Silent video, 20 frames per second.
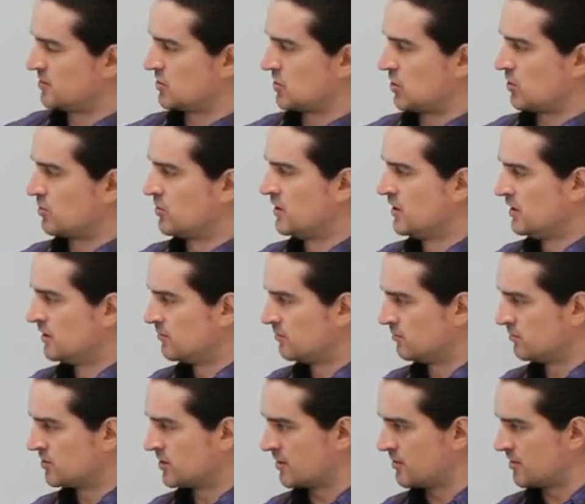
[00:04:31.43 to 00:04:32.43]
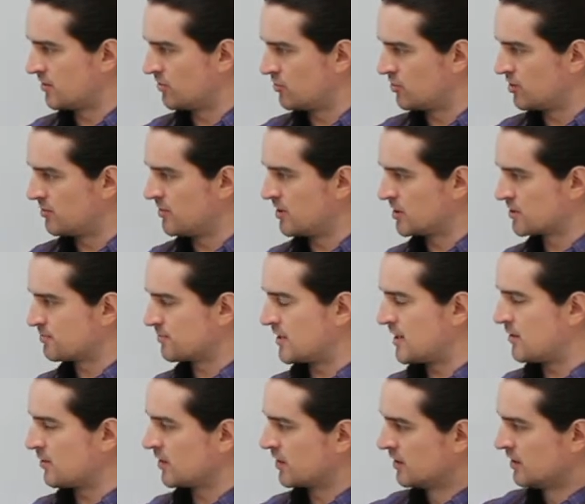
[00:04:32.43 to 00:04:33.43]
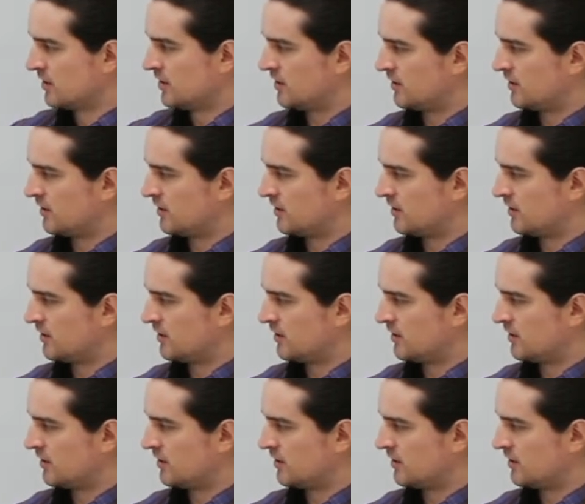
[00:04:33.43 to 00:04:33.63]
So we're talking about 30 miles per hour.